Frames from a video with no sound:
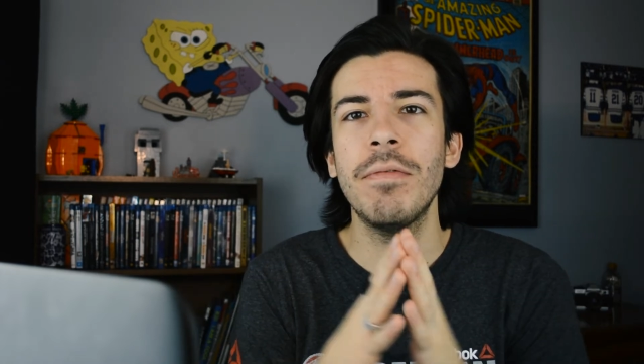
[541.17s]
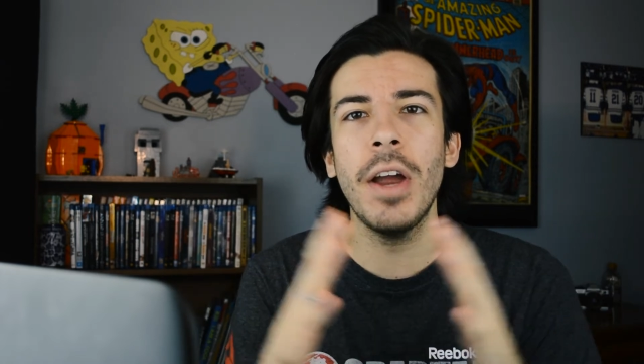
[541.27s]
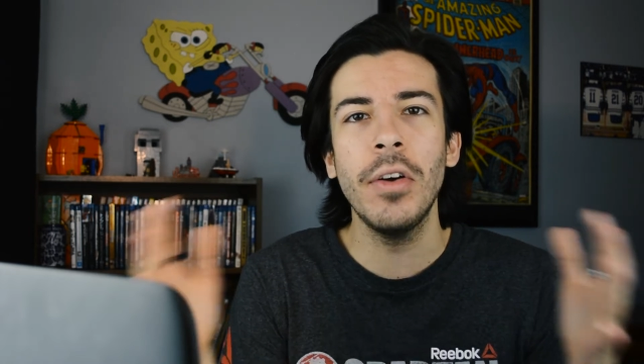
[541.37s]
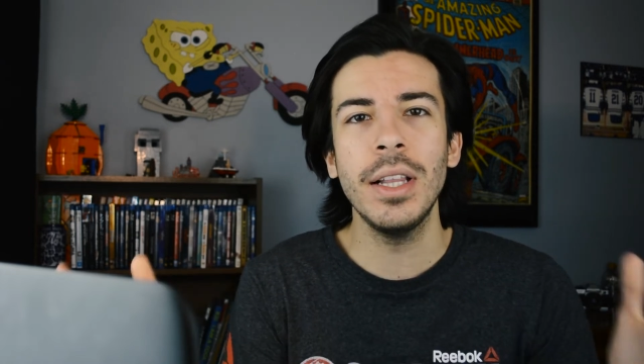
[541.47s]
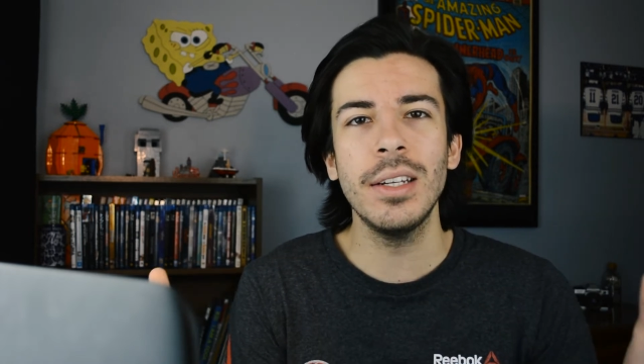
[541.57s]

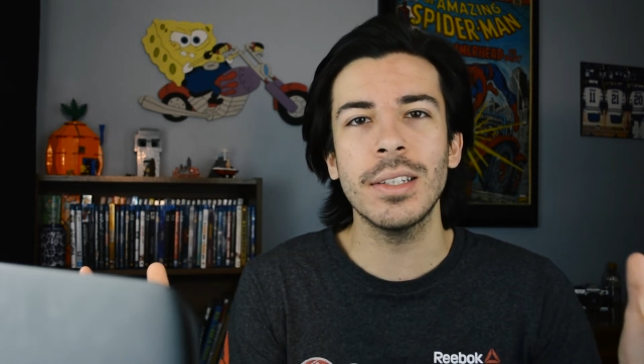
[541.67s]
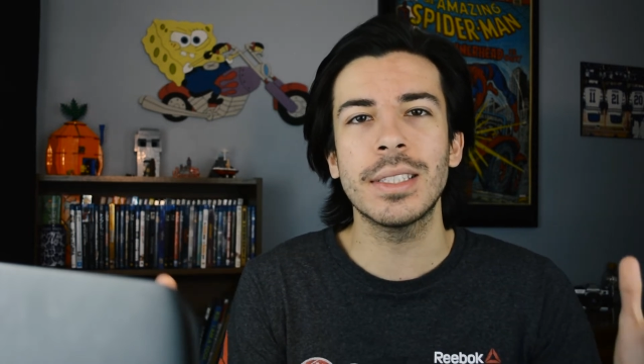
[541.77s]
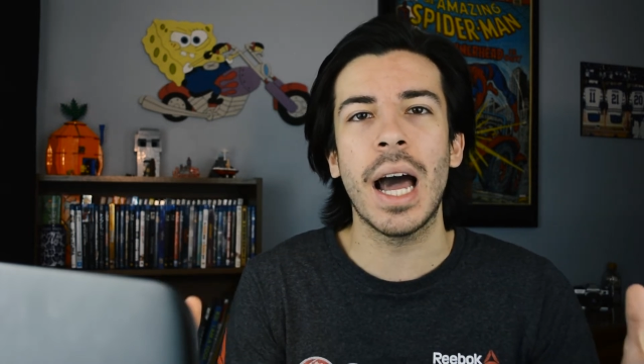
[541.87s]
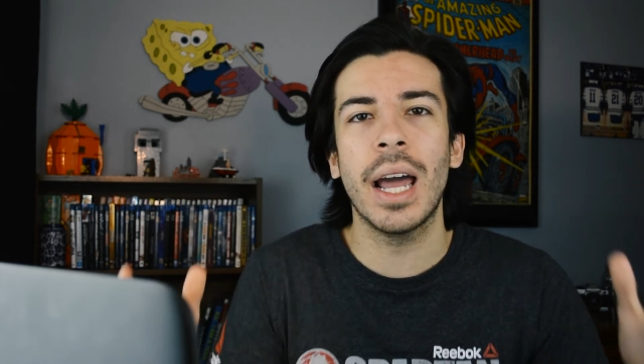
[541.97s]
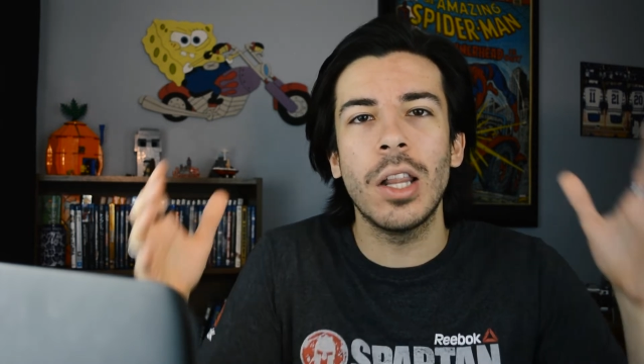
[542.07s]
very little
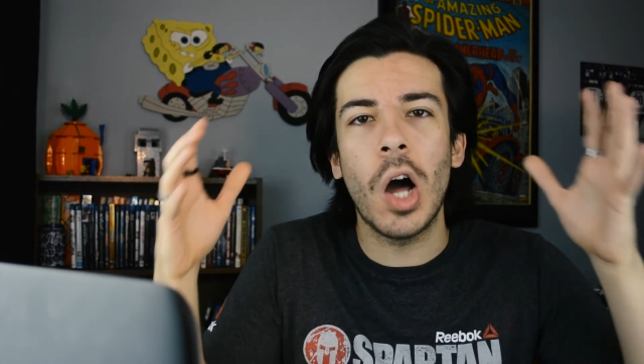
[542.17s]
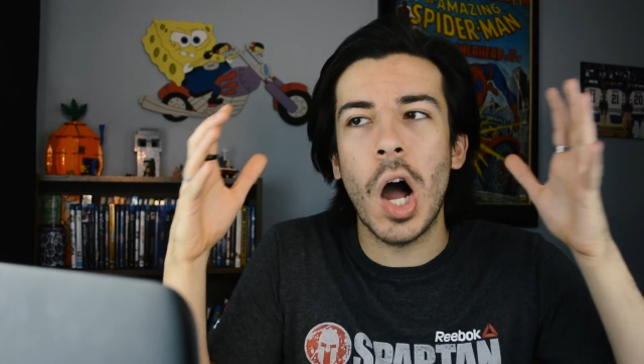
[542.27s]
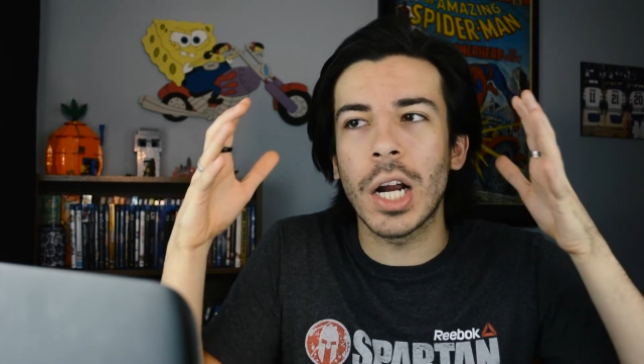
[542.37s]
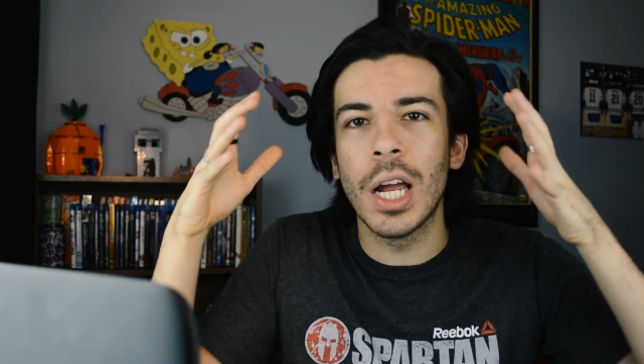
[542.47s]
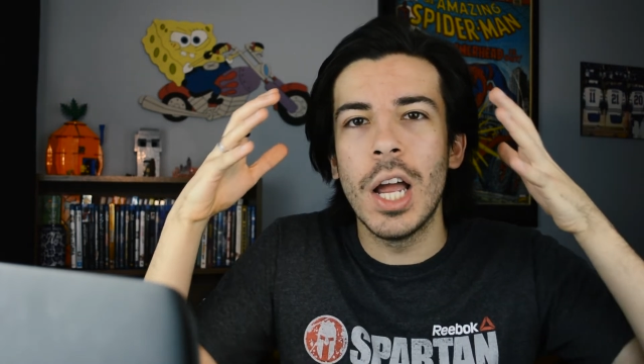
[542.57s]

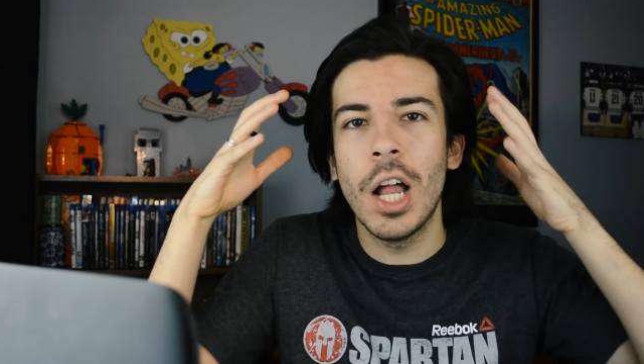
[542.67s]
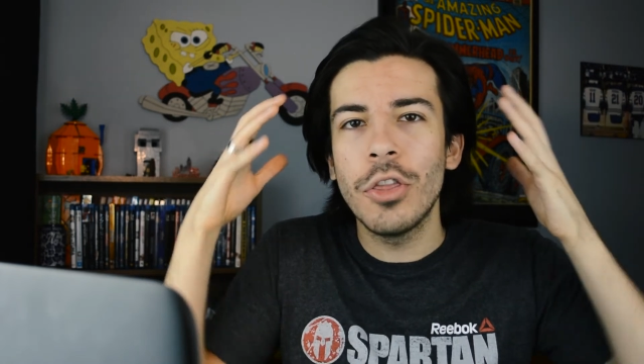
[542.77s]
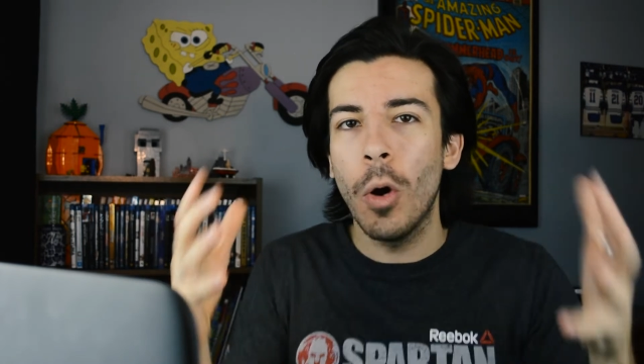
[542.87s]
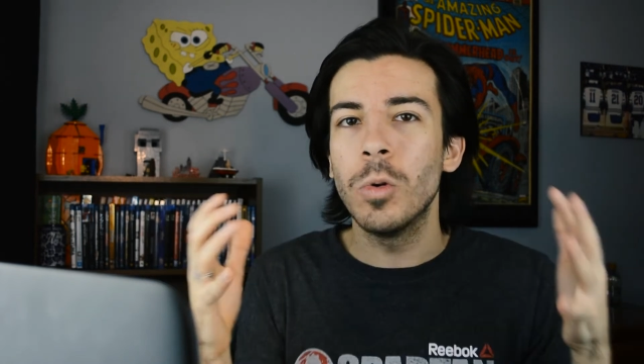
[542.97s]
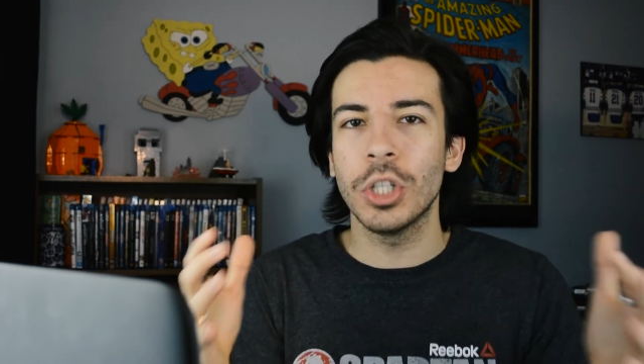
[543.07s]
dialogue
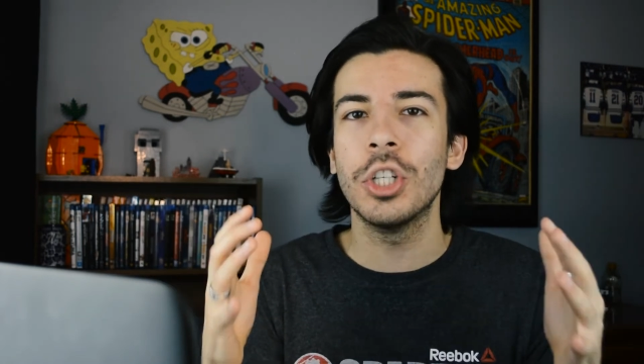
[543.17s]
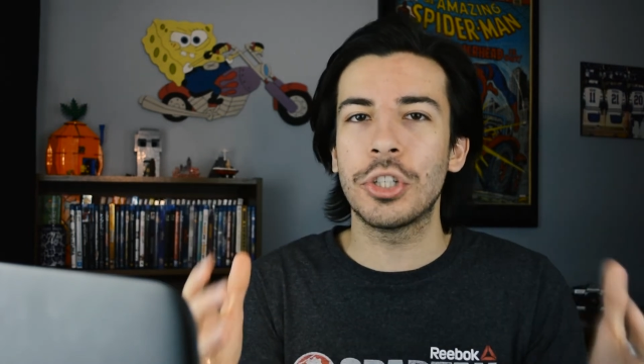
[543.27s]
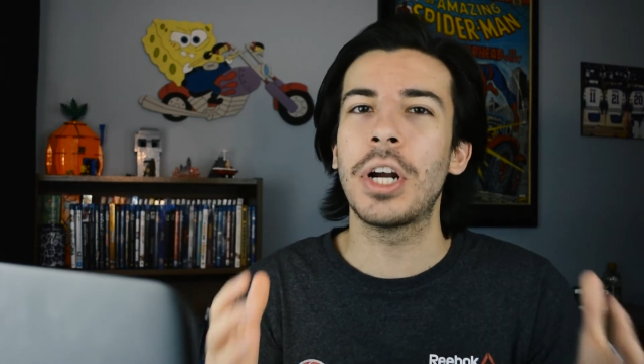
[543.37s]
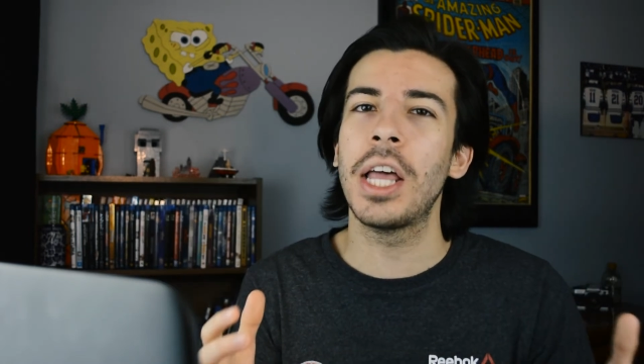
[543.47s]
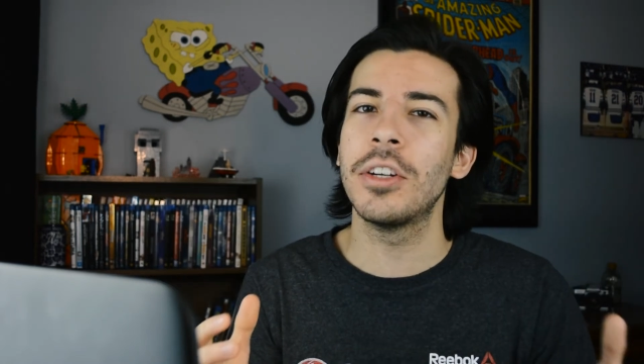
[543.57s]
those are the
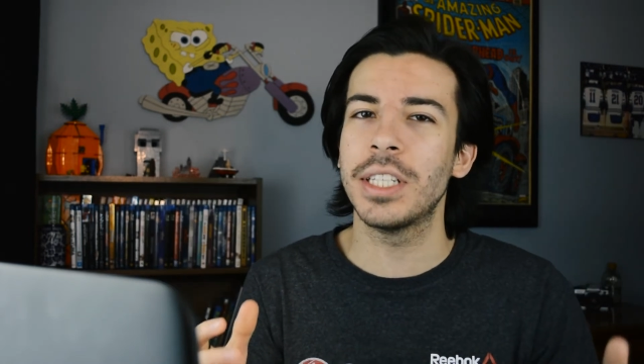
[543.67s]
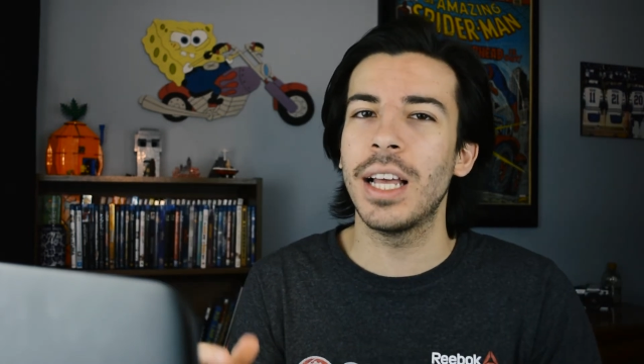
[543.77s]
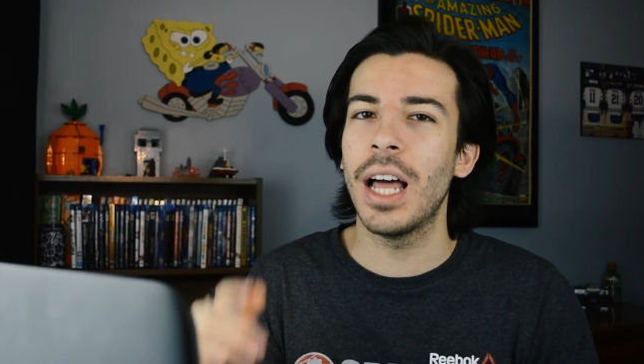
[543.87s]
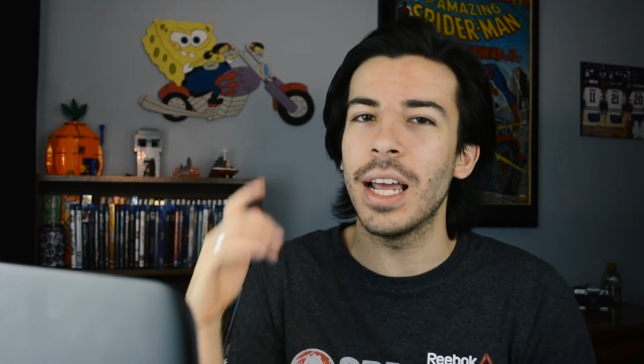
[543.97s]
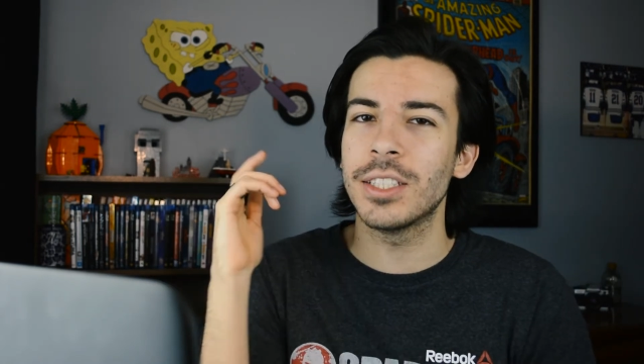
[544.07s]
trailers I
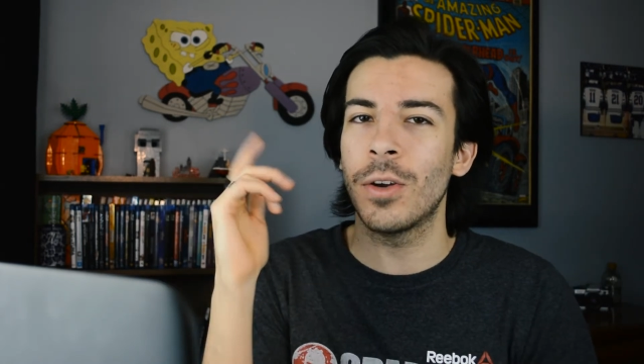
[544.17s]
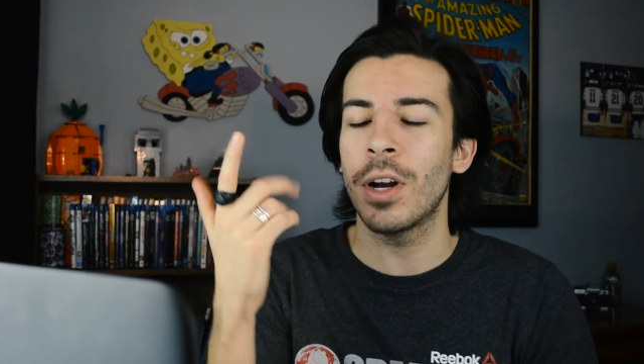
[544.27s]
like. So